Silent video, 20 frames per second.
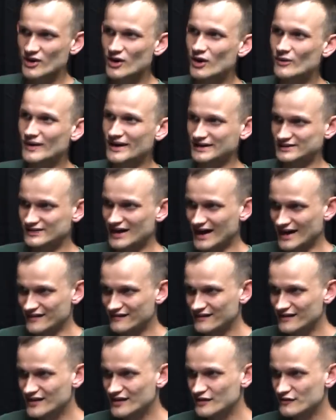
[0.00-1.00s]
are already
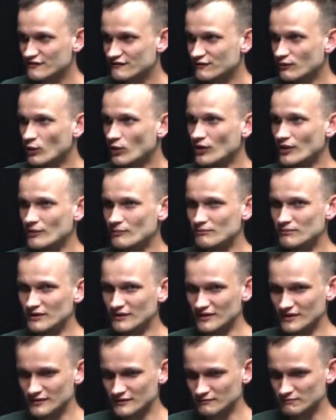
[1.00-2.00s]
live for
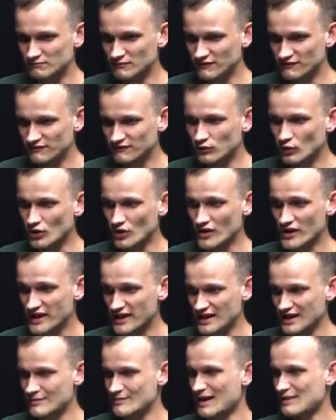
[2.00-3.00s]

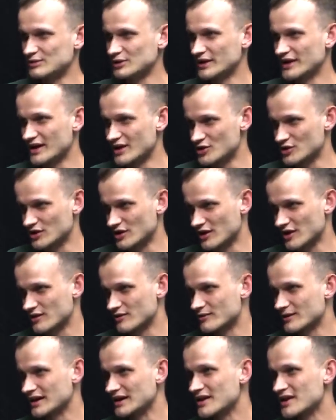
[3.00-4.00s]
some
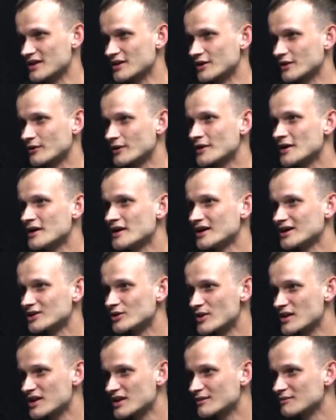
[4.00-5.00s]
applications, right? So
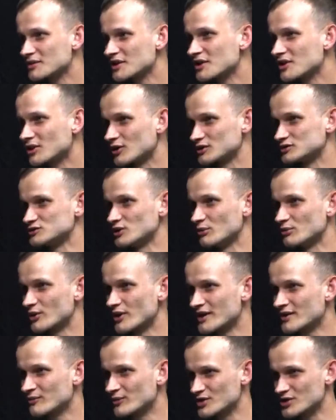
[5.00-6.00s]
there's something called
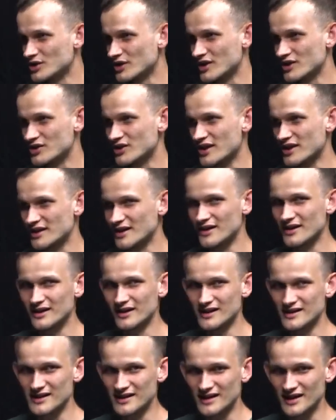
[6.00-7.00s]
loopering, which is just a
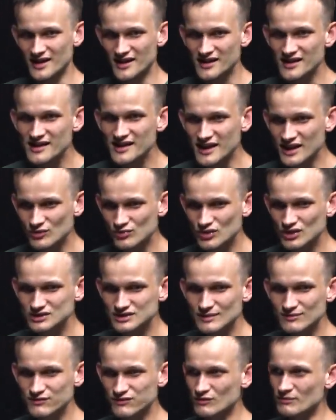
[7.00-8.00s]
ZK
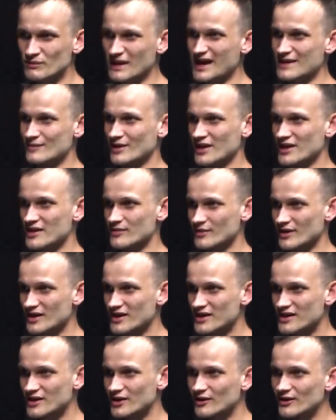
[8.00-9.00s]
rollup for payments, right?
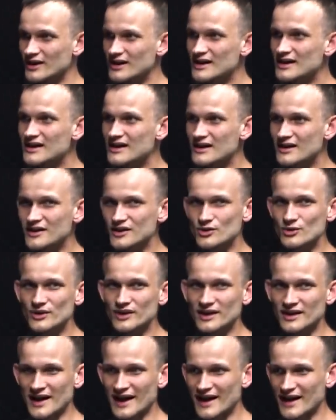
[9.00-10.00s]
So you
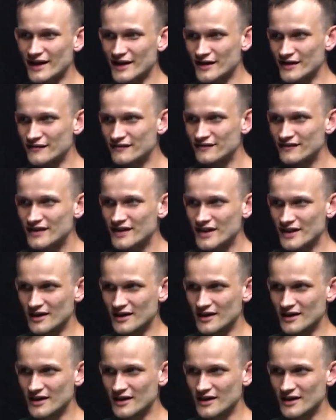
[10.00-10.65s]
can have